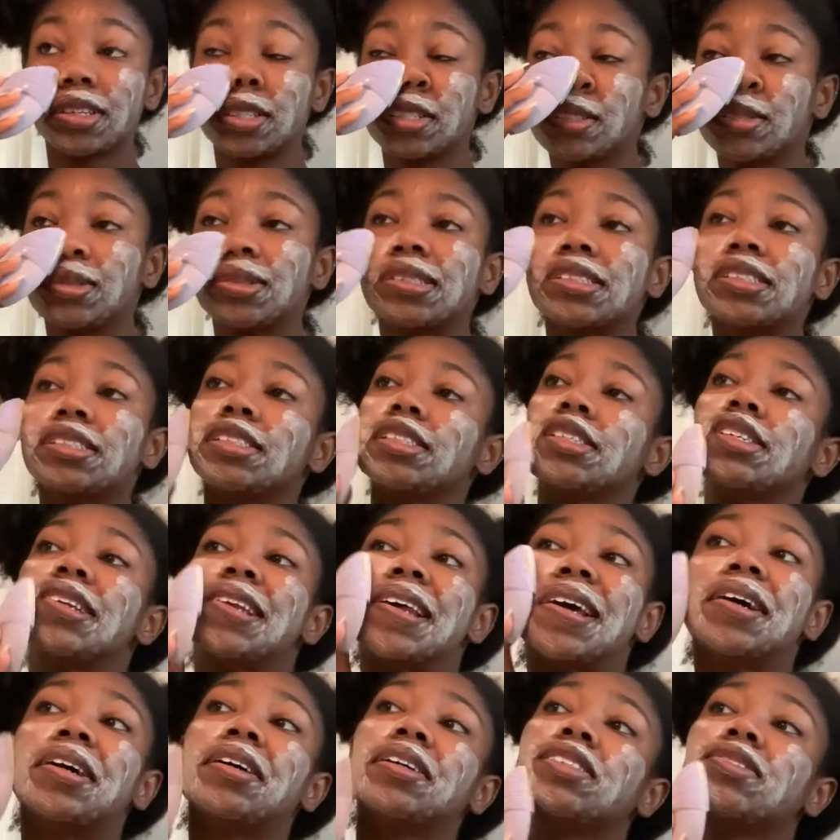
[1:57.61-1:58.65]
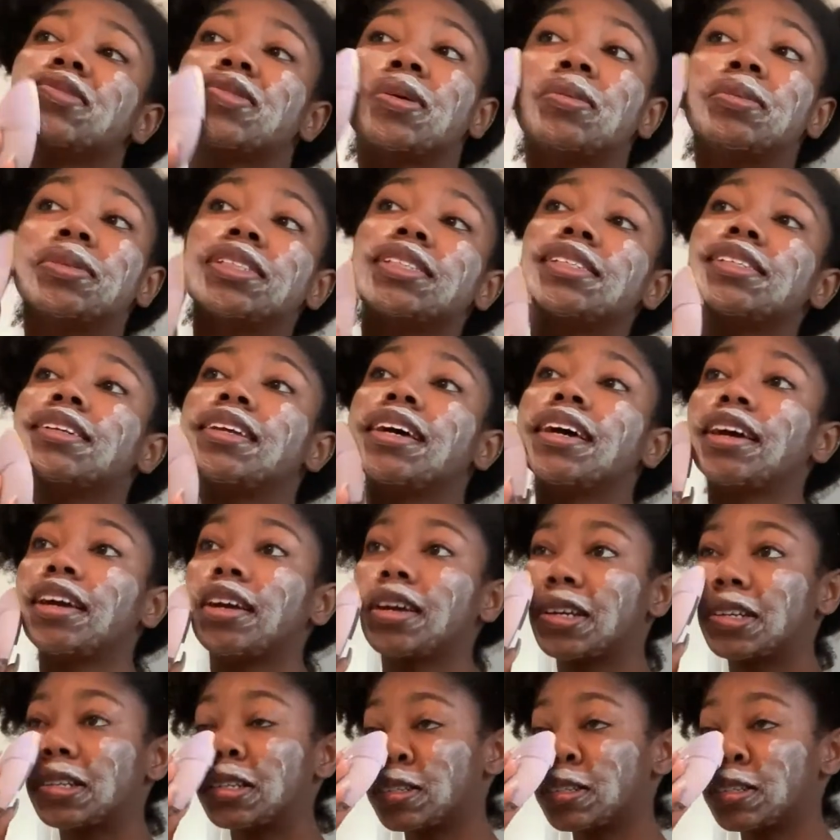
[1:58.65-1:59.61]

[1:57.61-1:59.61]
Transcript: as you can see now. It's foaming today.